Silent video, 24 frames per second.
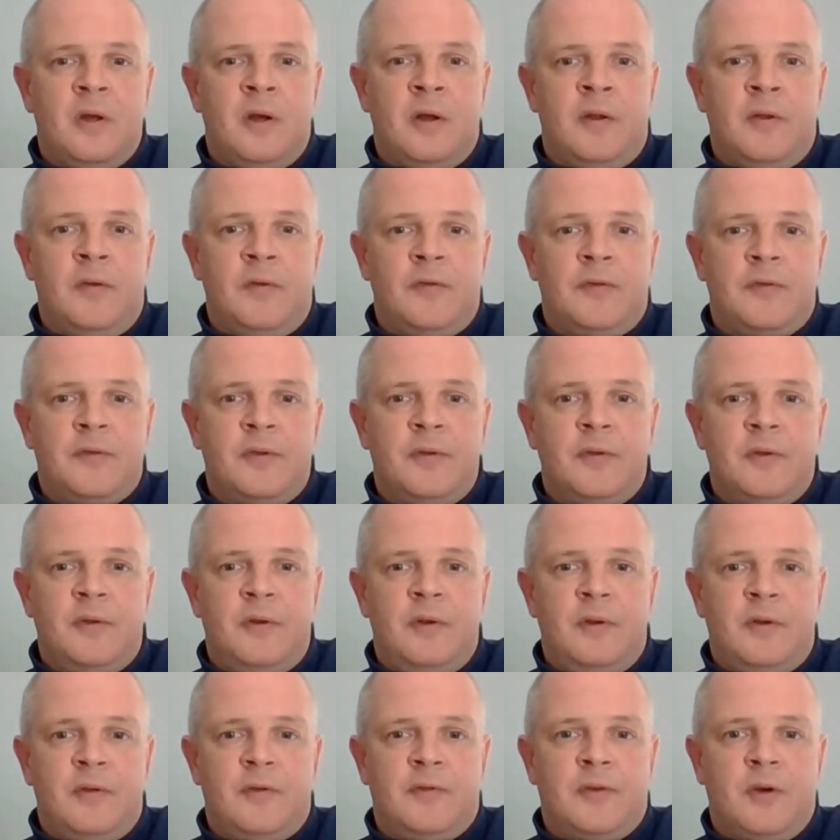And
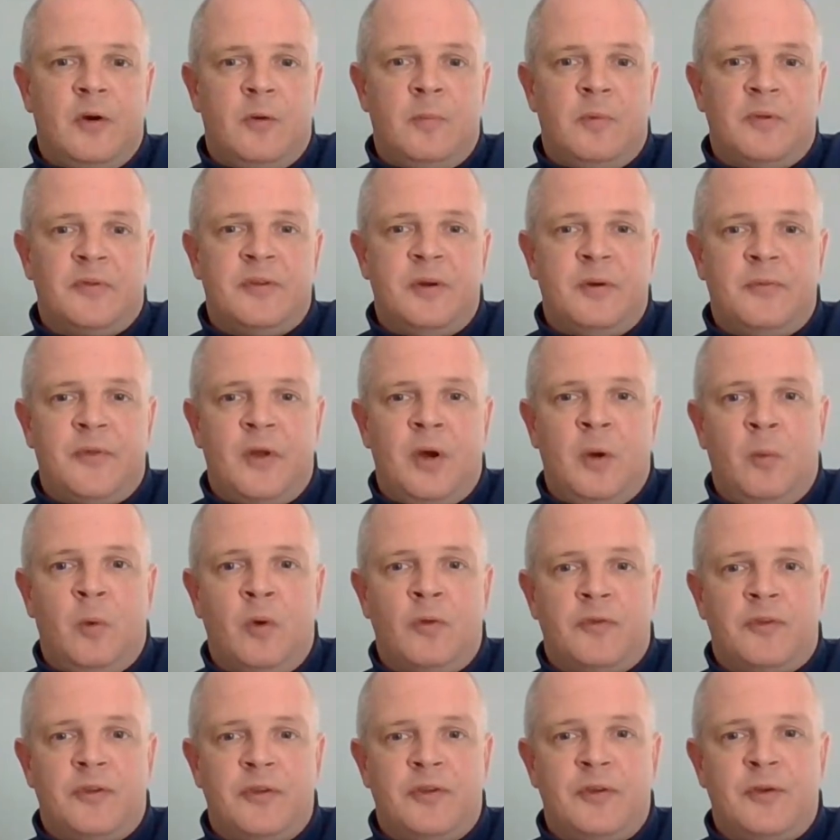told myself that I
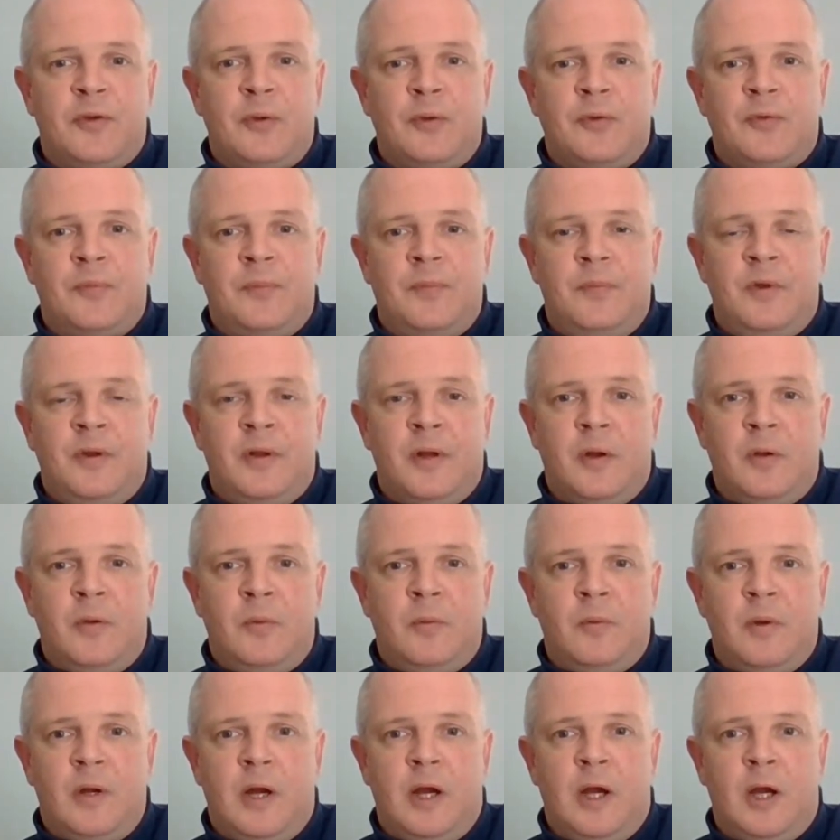wanted to do,
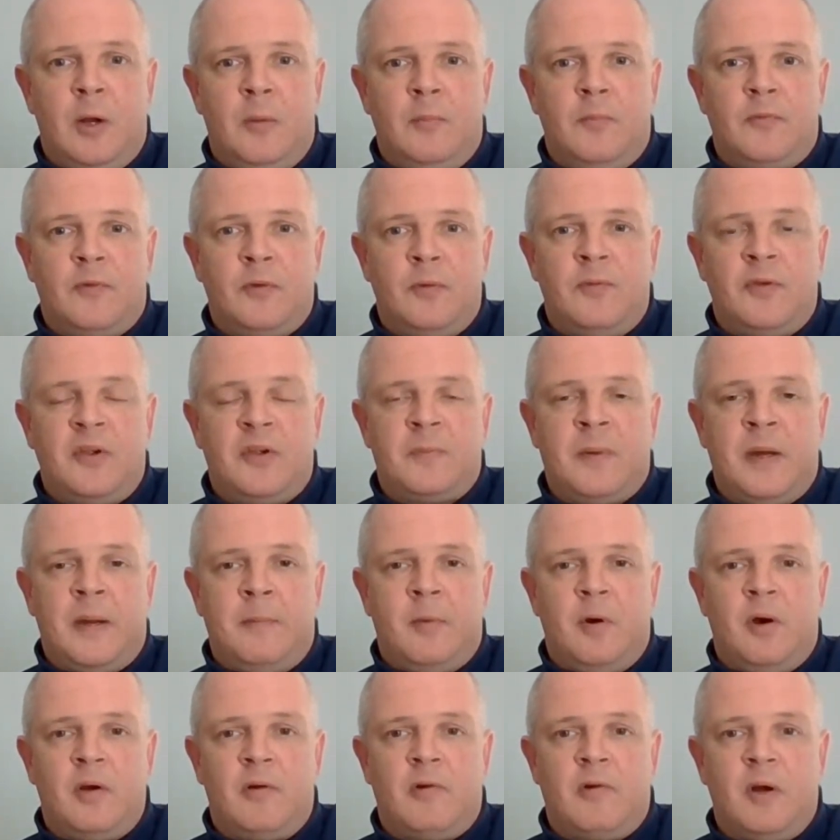sort of expand
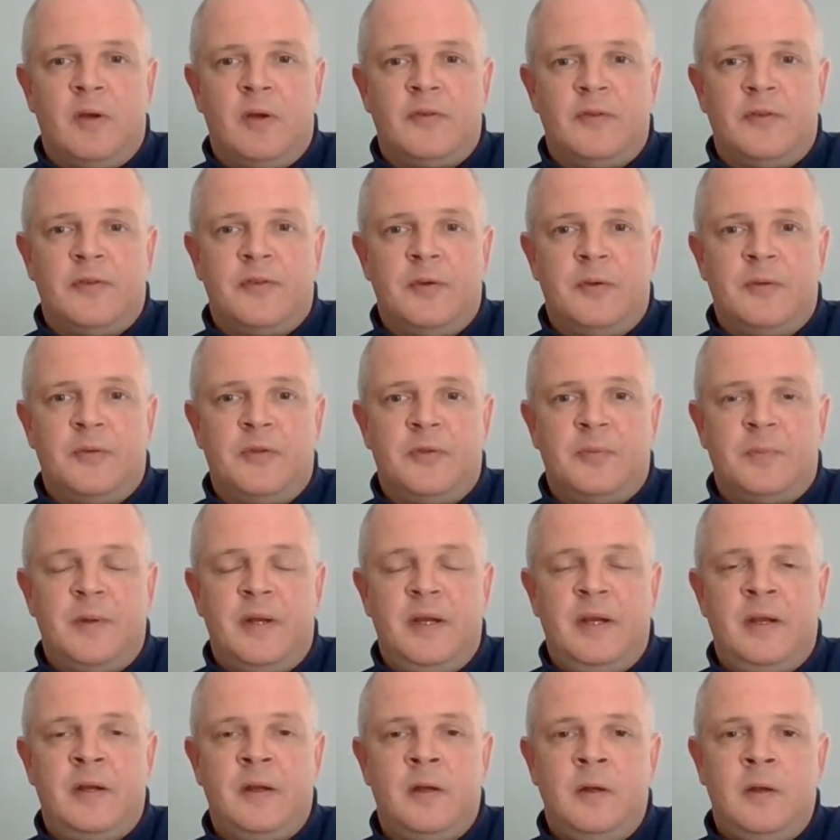my horizons, so to
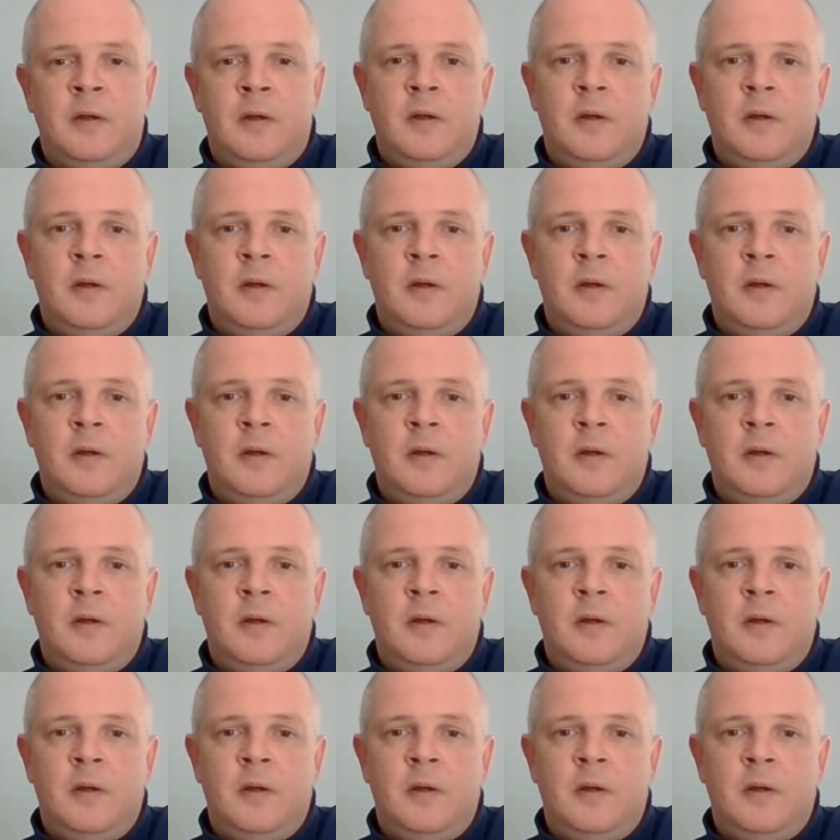speak.